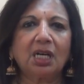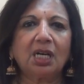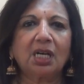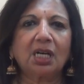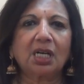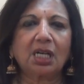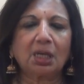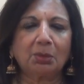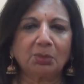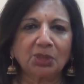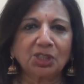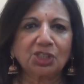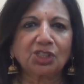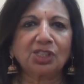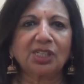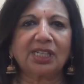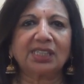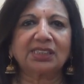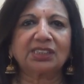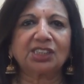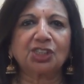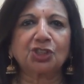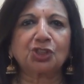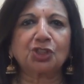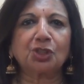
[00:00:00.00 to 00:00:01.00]

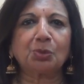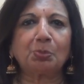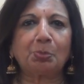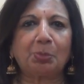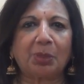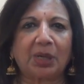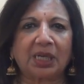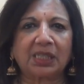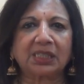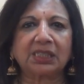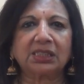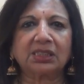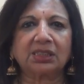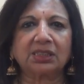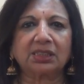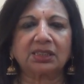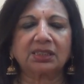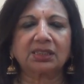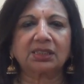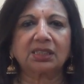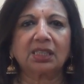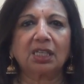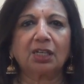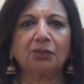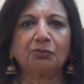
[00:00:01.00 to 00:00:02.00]
commercialization
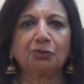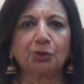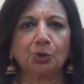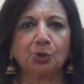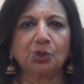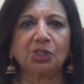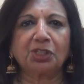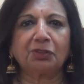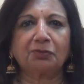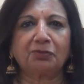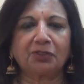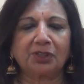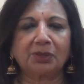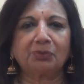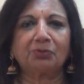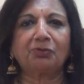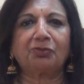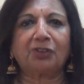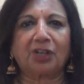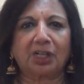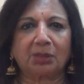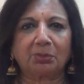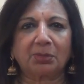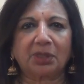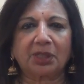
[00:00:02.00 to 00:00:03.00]
partners, Fujifilm
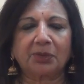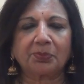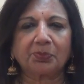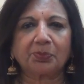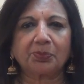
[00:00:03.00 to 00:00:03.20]
Pharma.